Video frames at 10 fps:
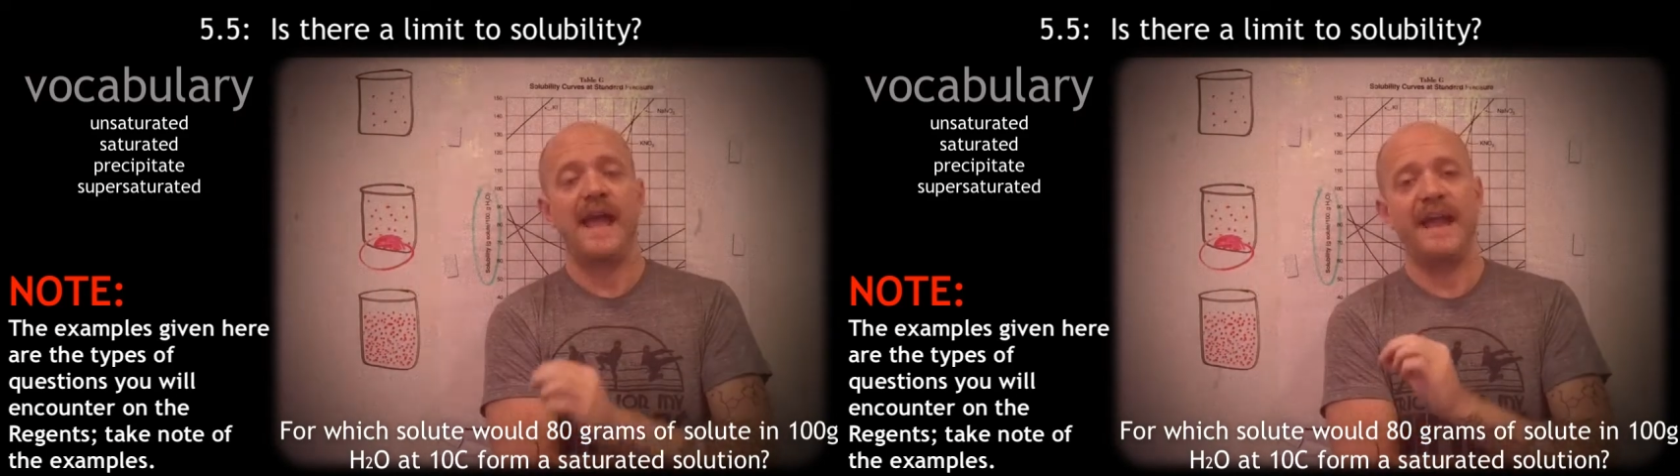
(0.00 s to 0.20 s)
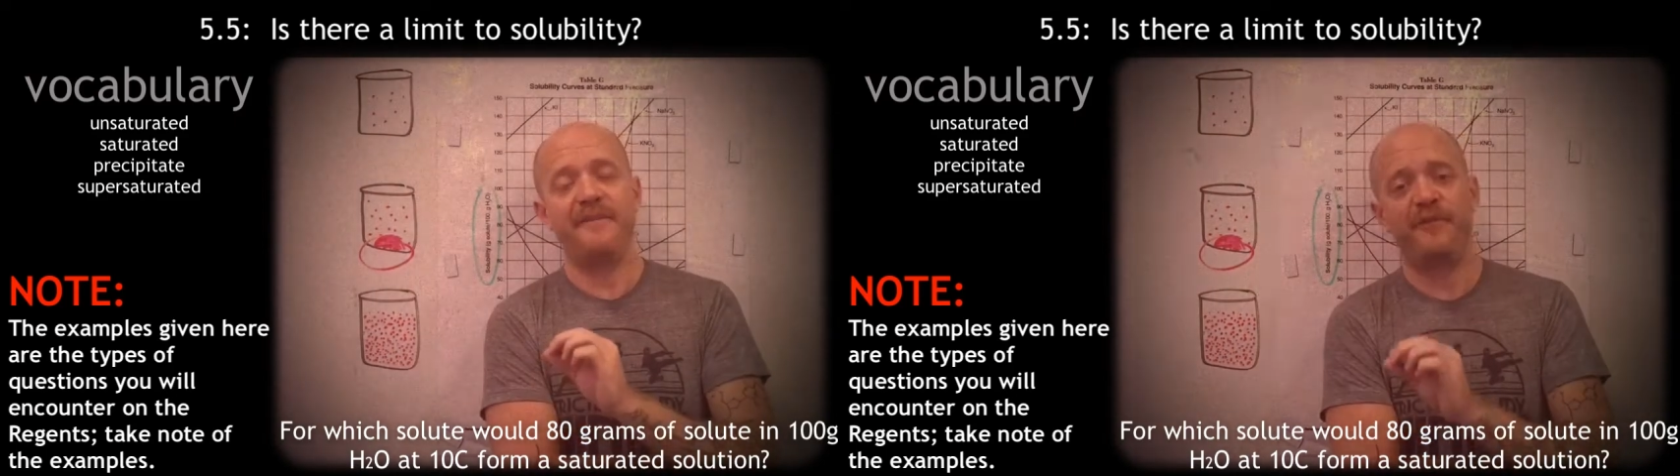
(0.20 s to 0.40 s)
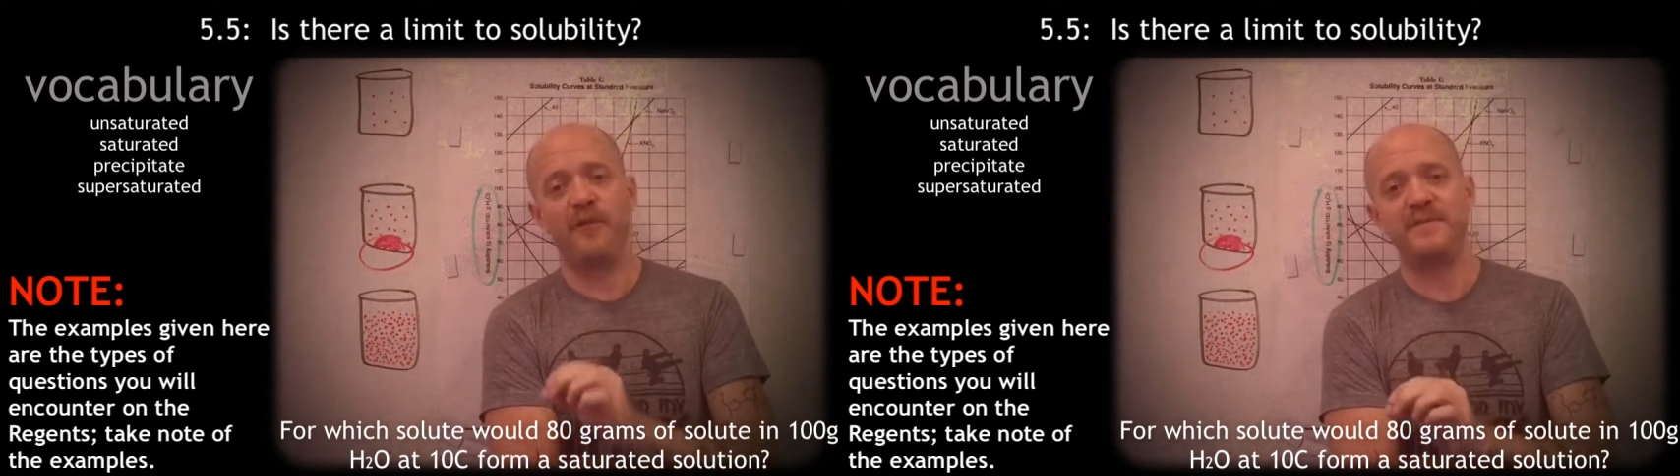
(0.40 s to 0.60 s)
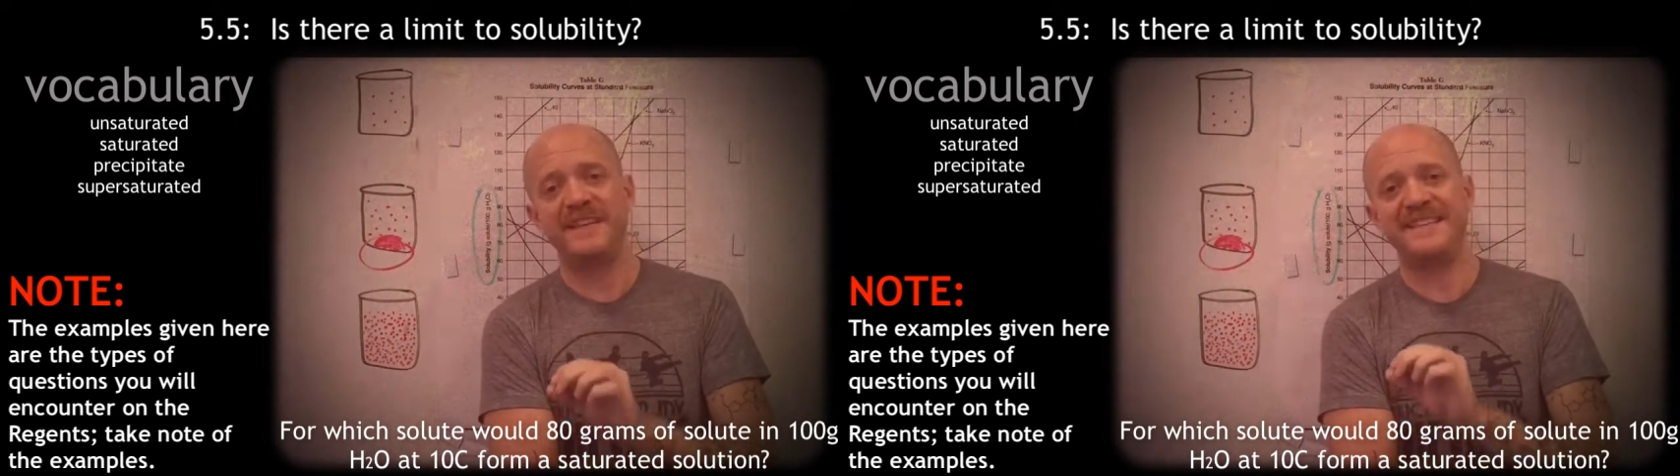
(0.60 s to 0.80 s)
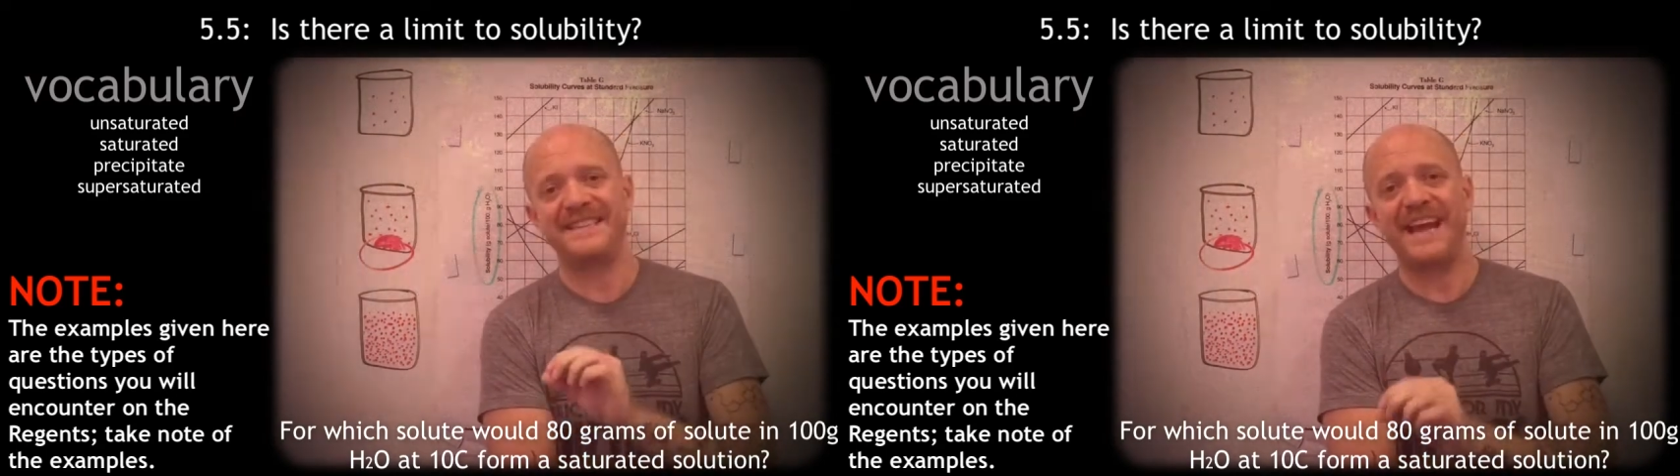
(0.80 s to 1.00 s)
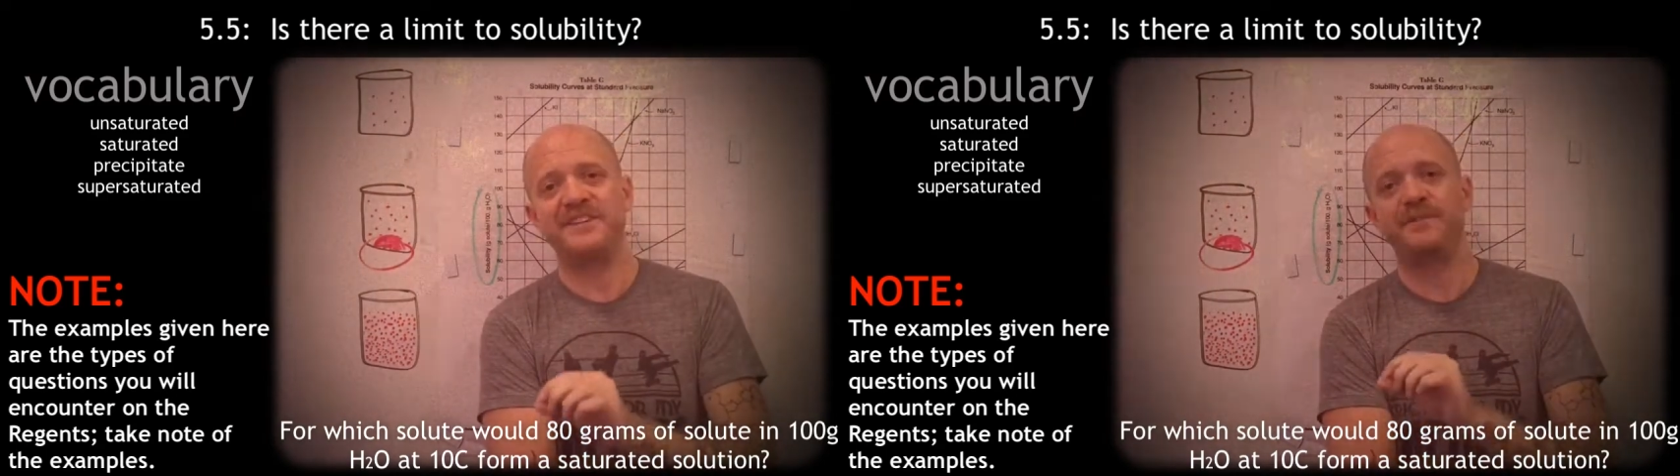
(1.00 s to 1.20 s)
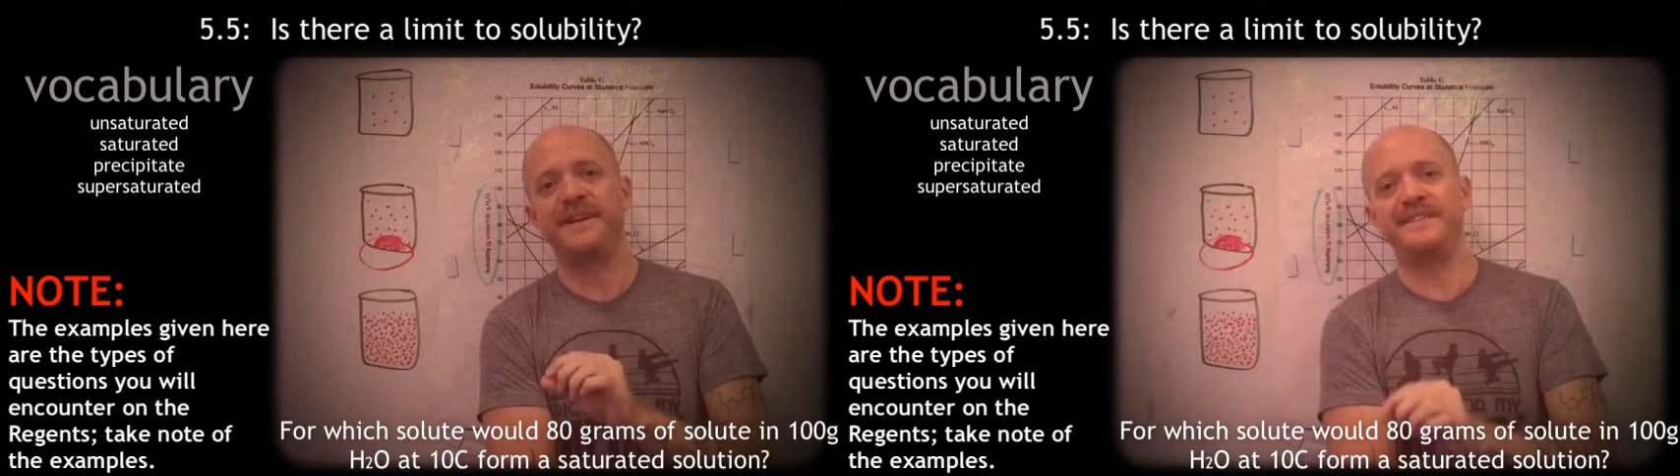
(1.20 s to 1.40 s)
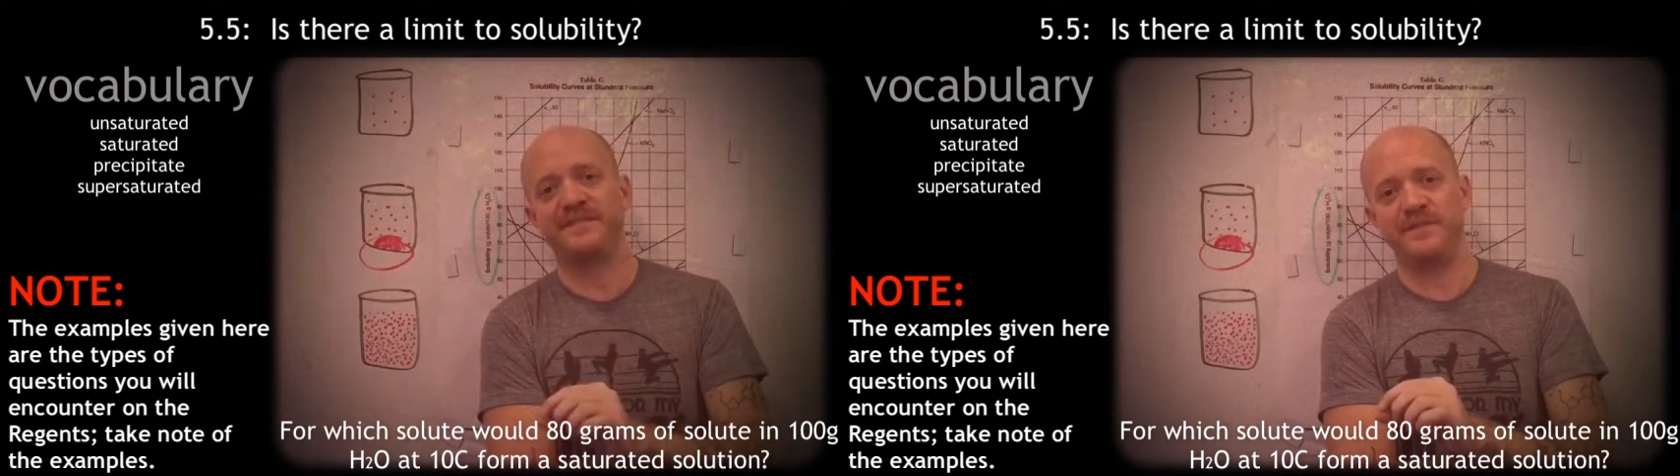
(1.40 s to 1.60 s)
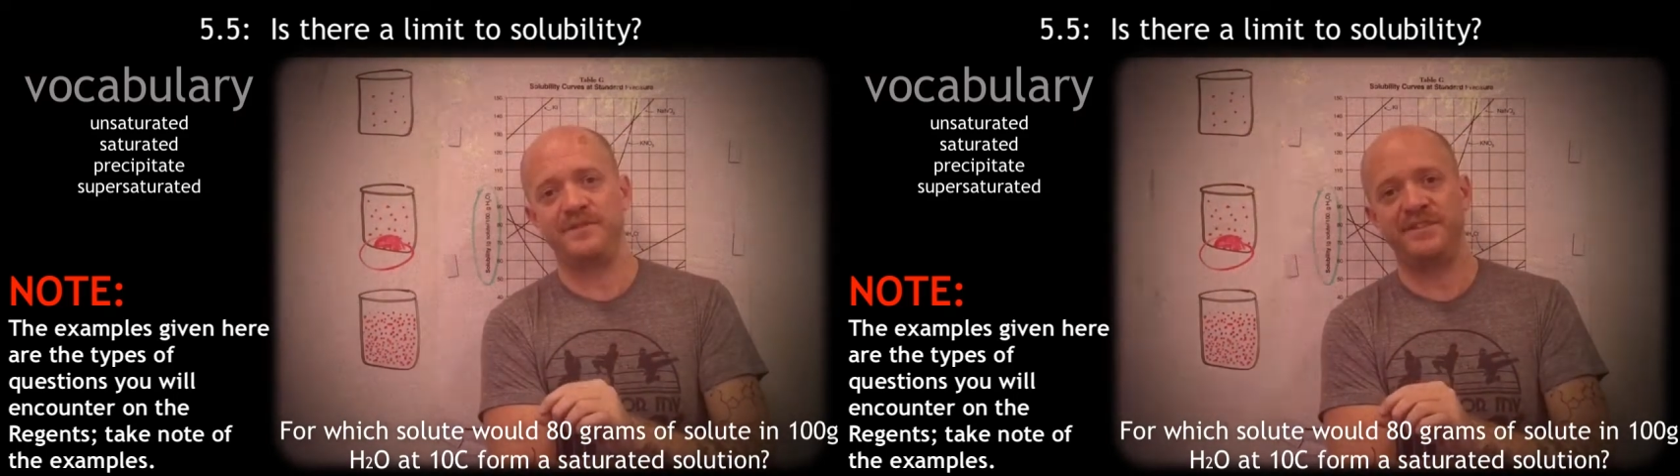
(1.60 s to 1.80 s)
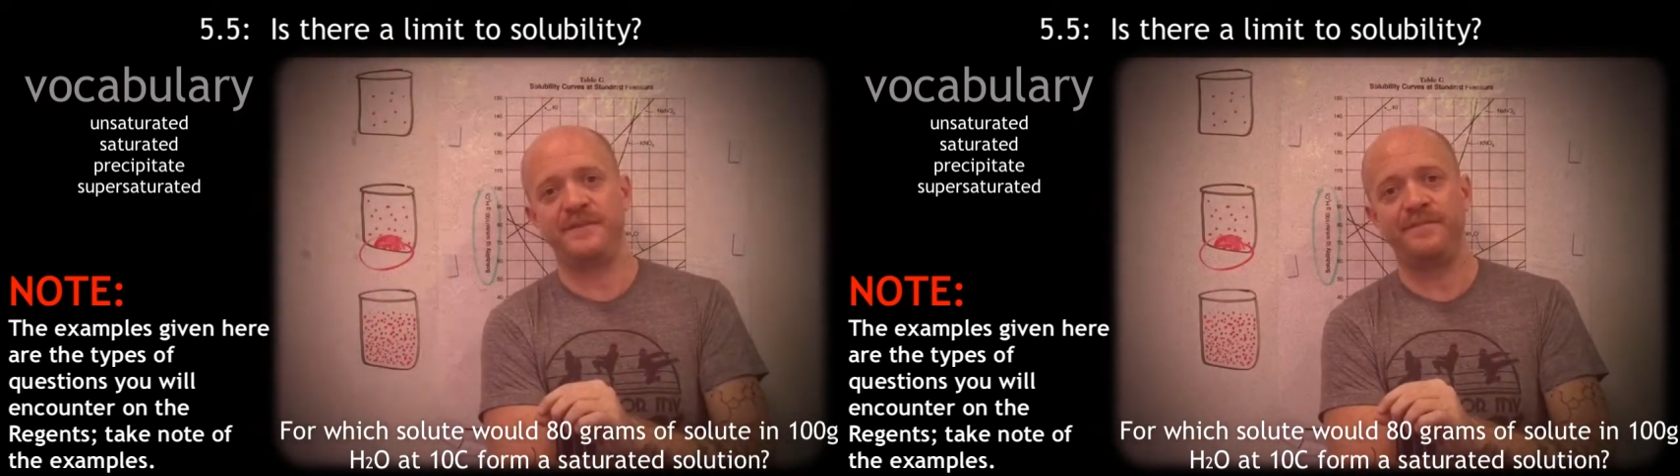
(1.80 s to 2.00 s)
and it forms a saturated
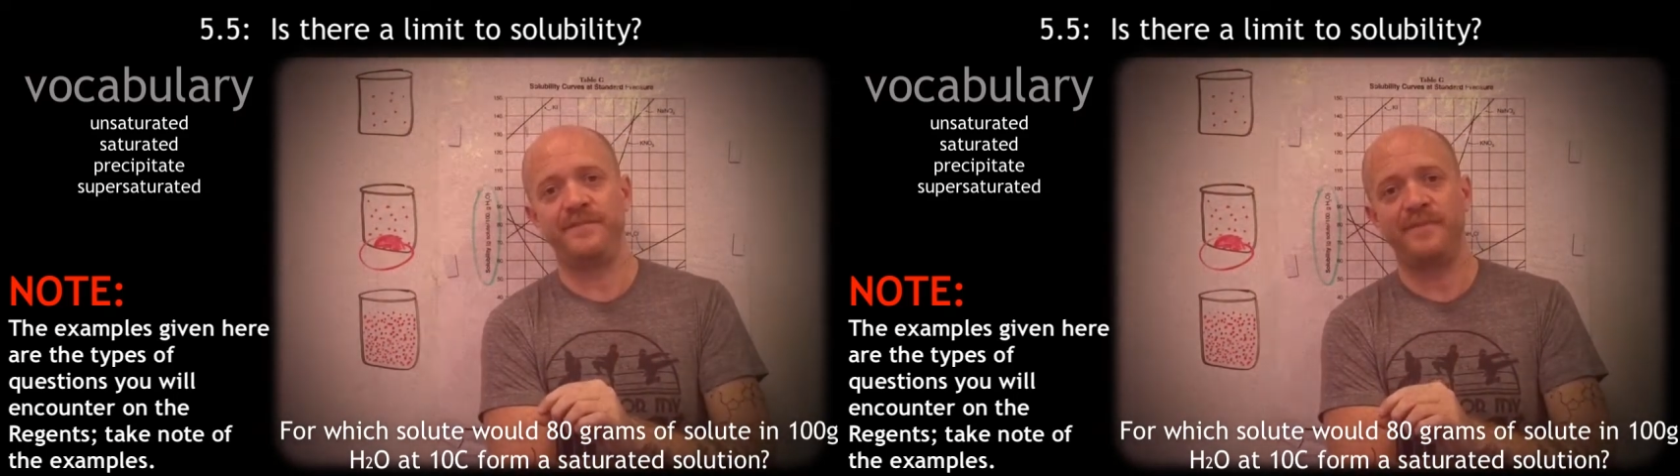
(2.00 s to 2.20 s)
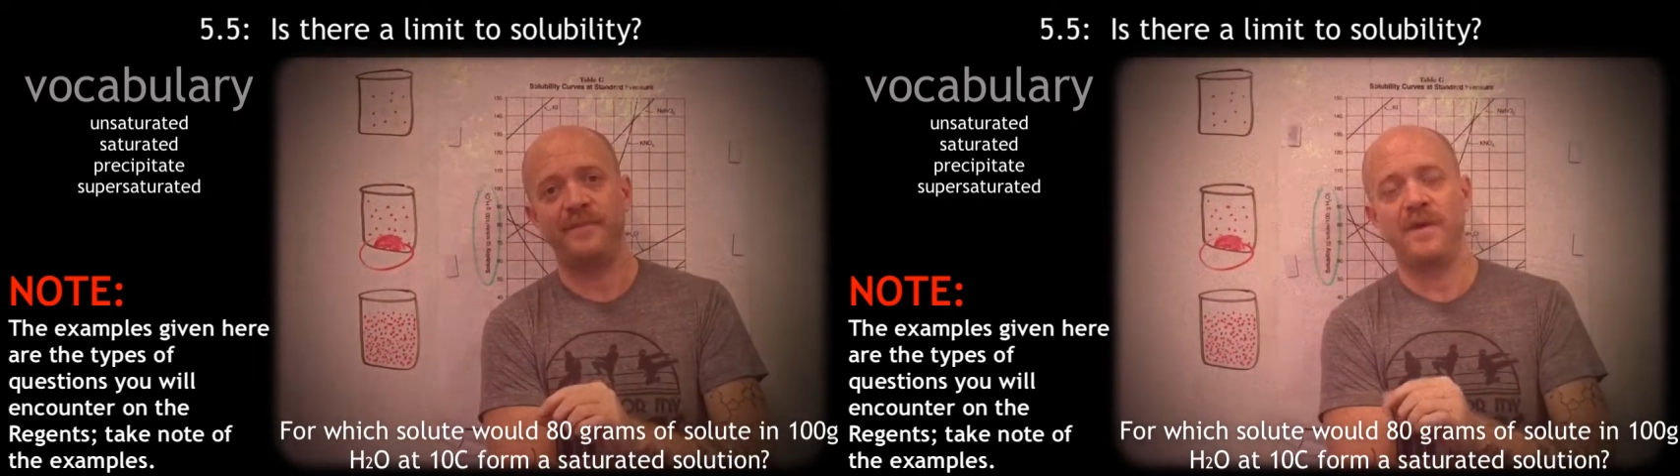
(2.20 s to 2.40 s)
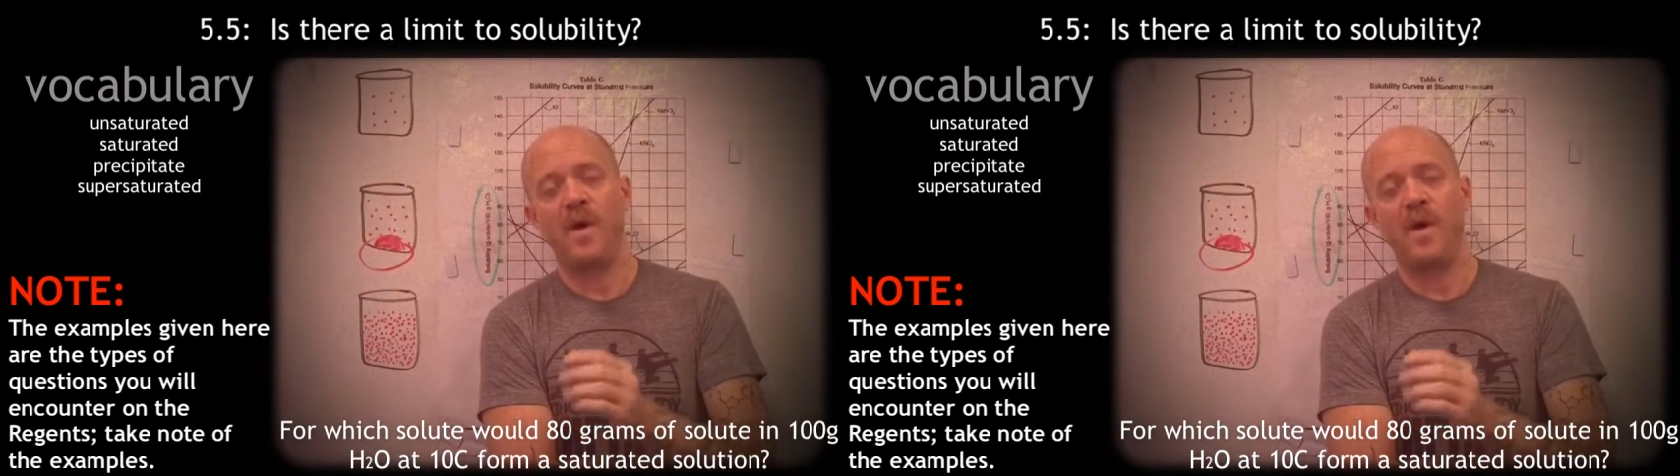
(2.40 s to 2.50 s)
solution,